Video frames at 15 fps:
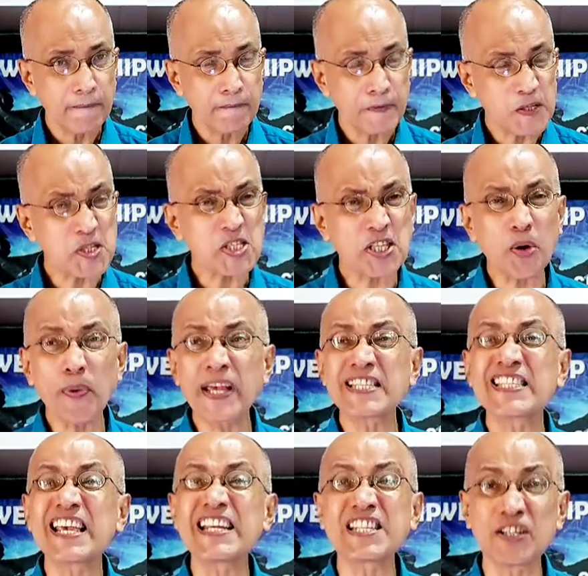this is the way
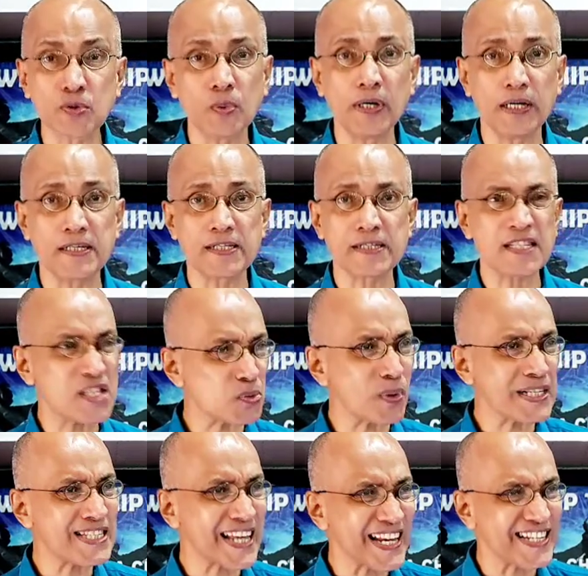Satan works. This is
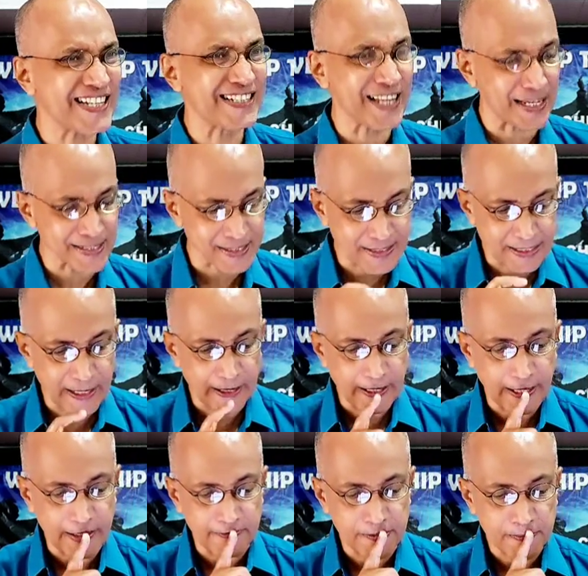what Satan does in our
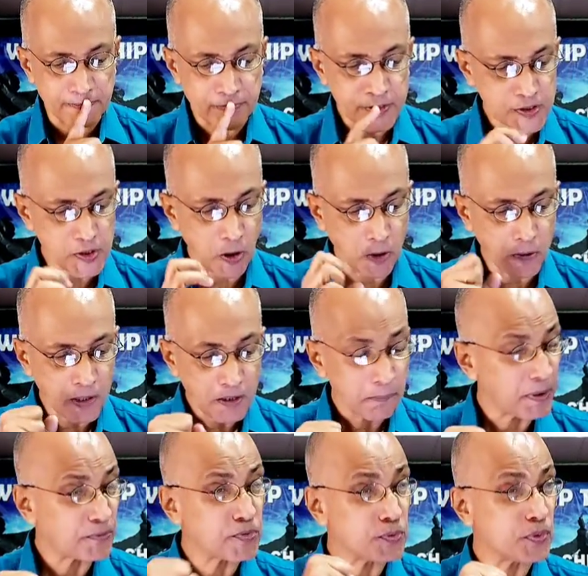lives. So,
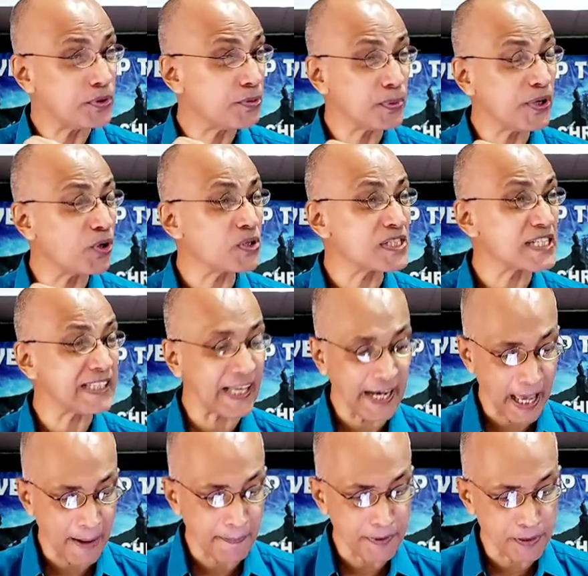but we don't see that
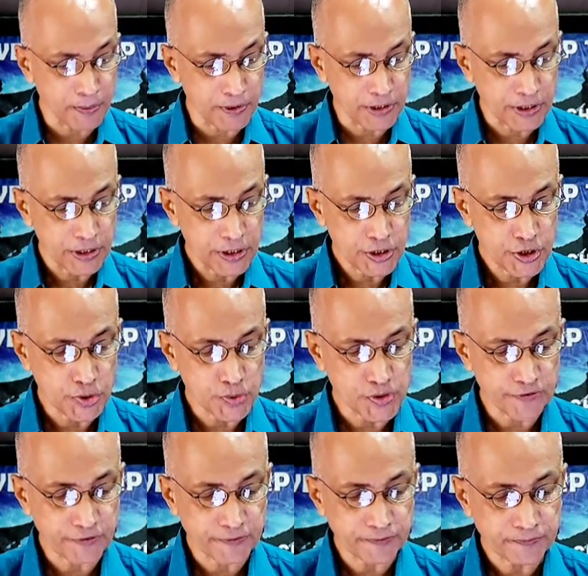happening with
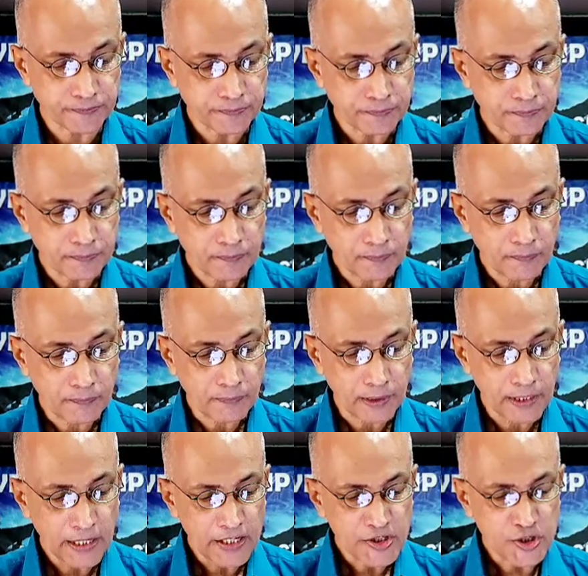Joseph.
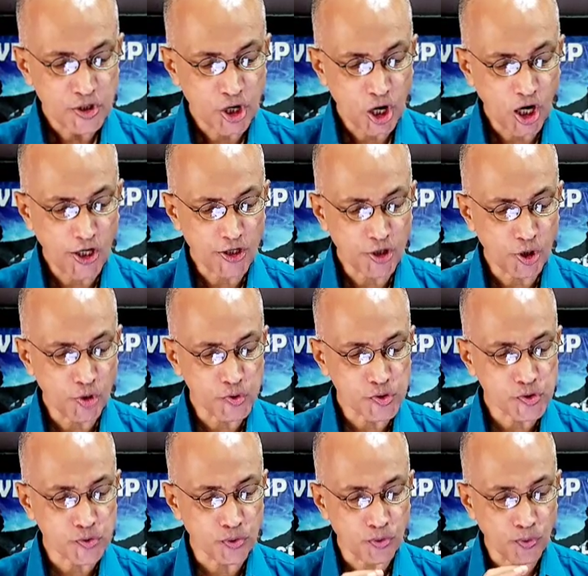So God
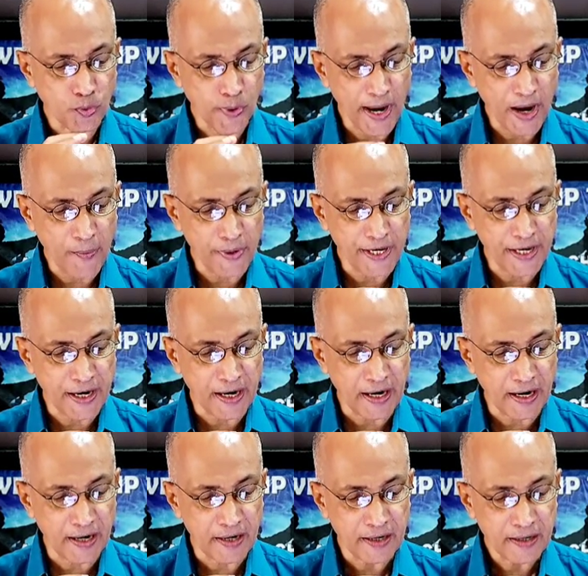knows where we
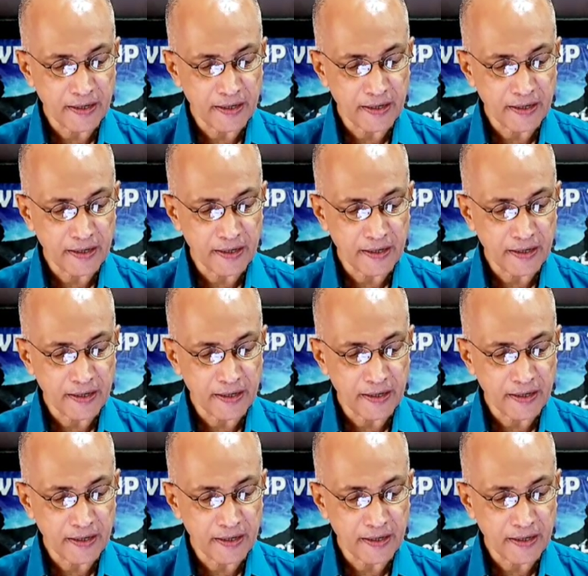are.